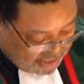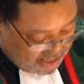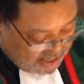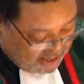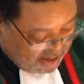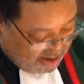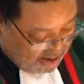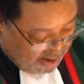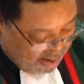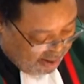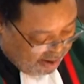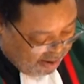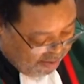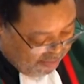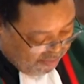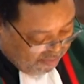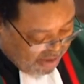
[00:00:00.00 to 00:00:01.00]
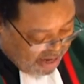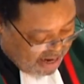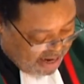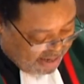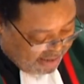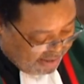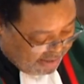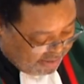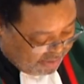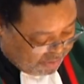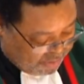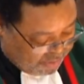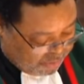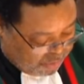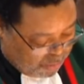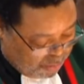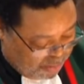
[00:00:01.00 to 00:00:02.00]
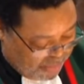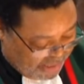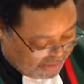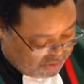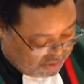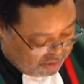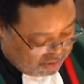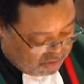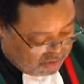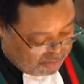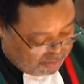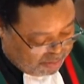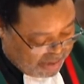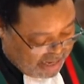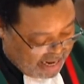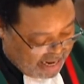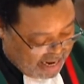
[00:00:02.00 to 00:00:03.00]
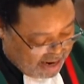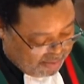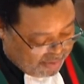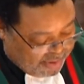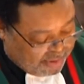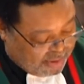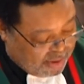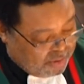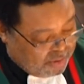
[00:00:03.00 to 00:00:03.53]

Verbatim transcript: But the inquiry says that it will file criminal charges against the former